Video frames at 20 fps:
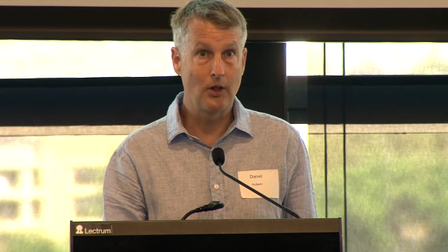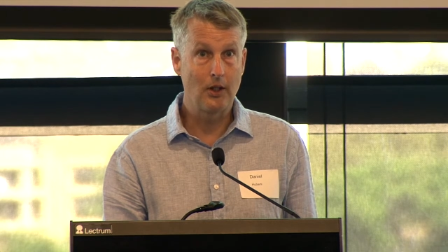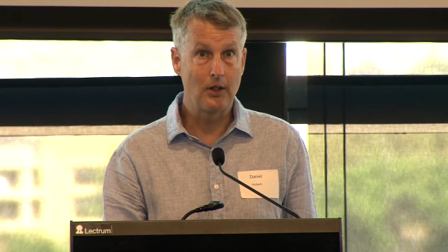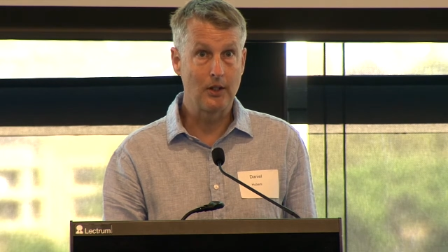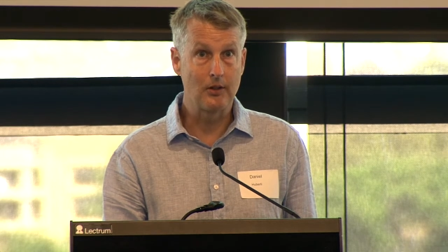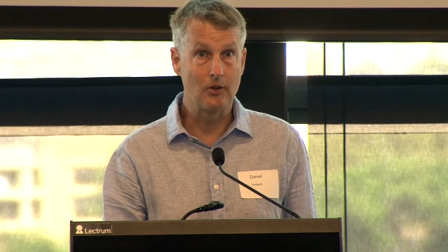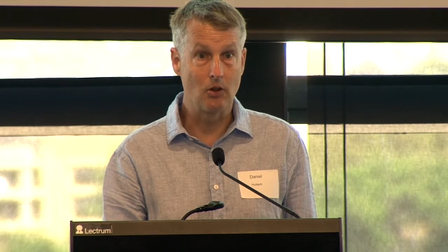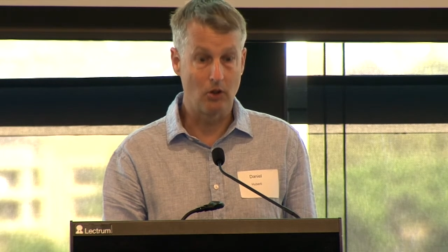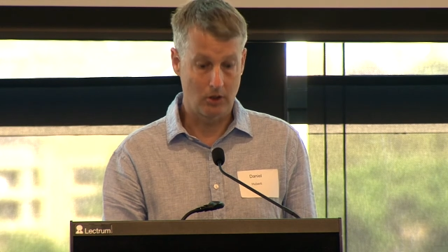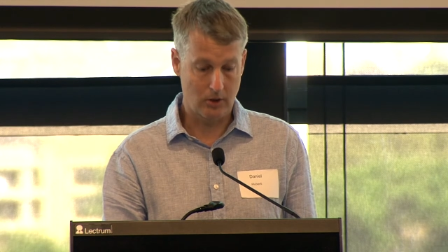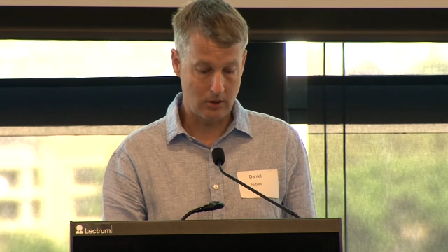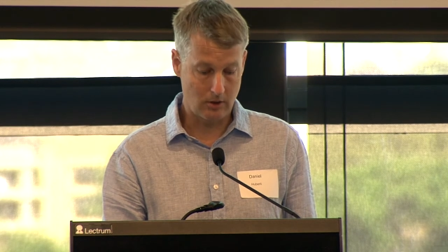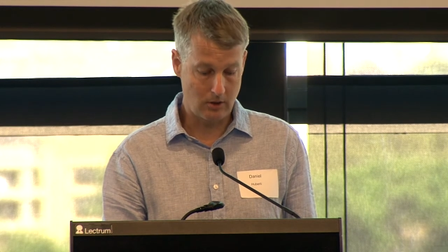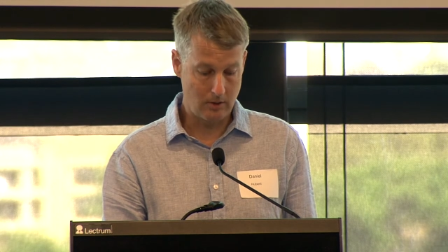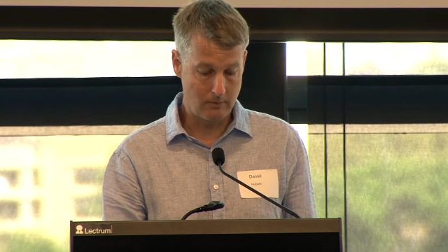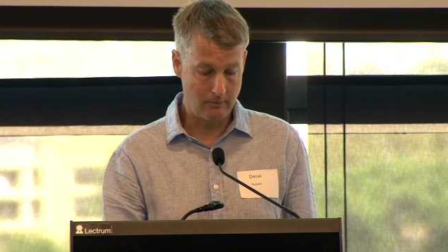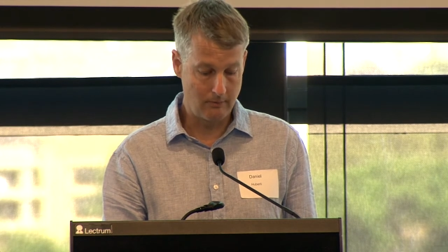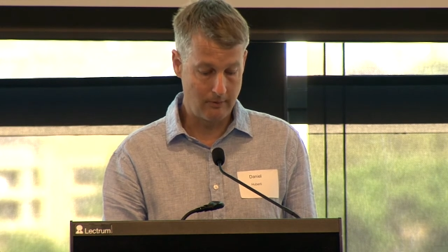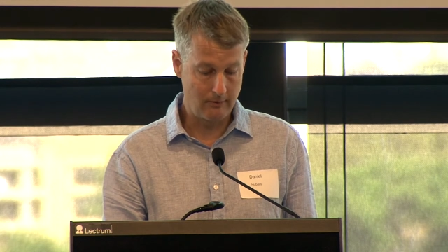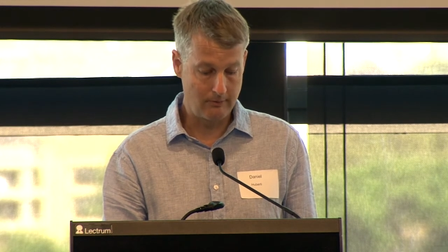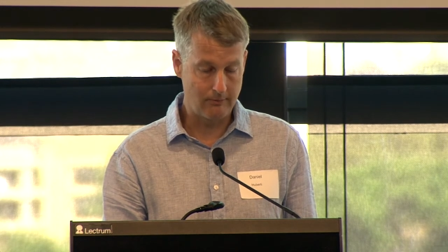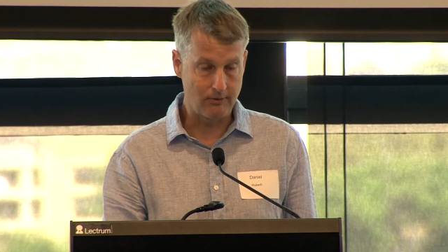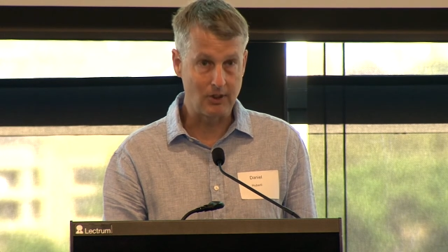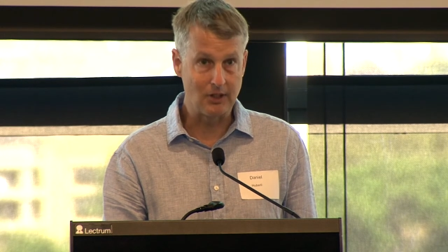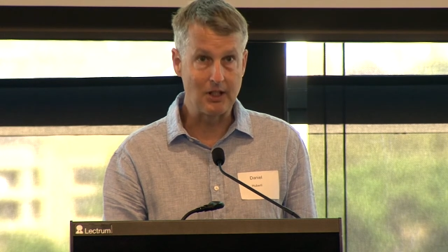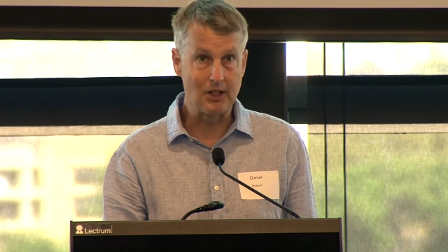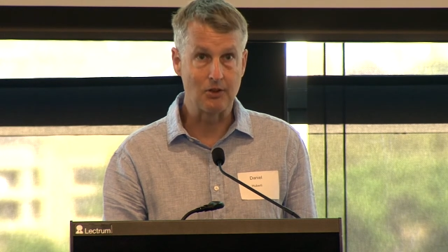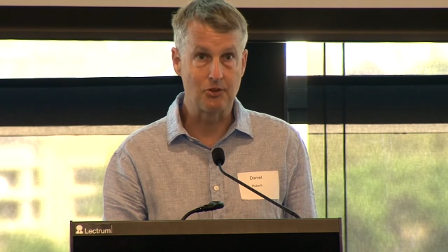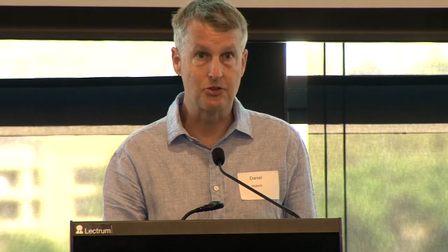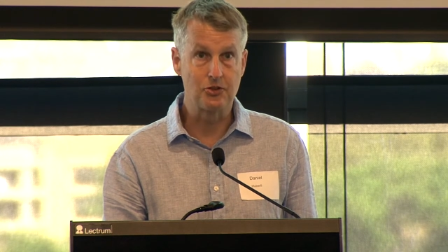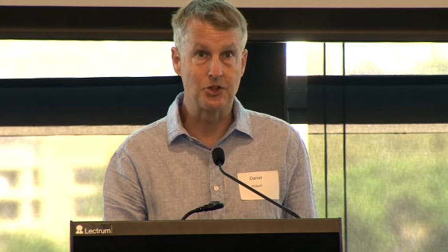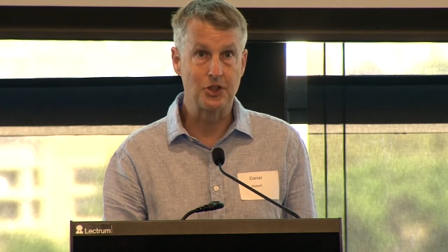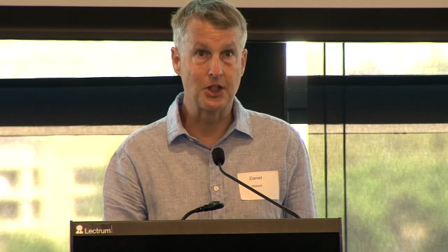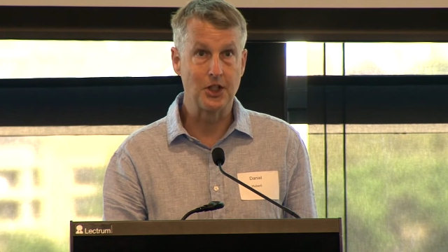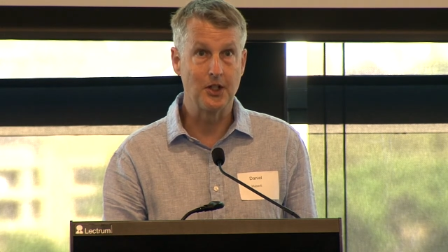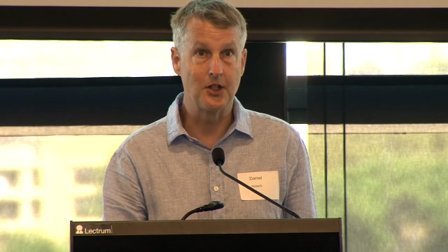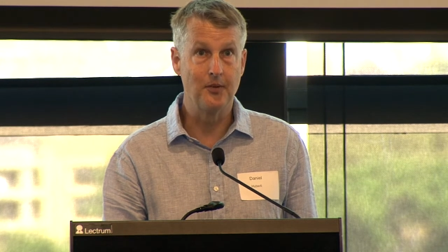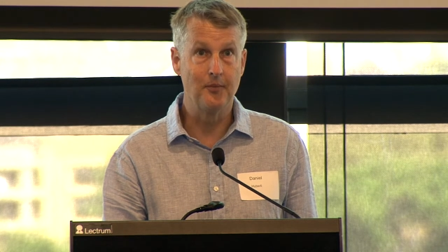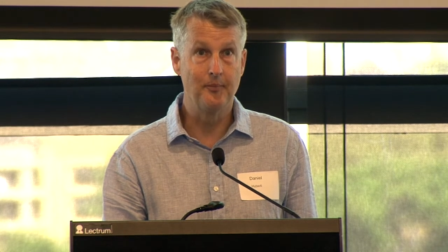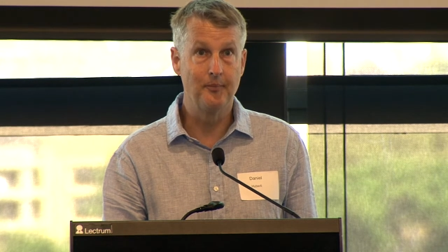inoculum for next
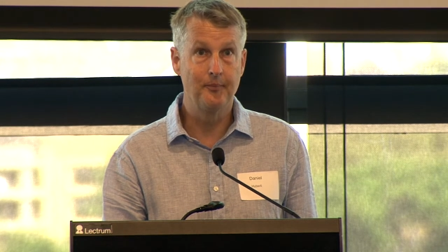year.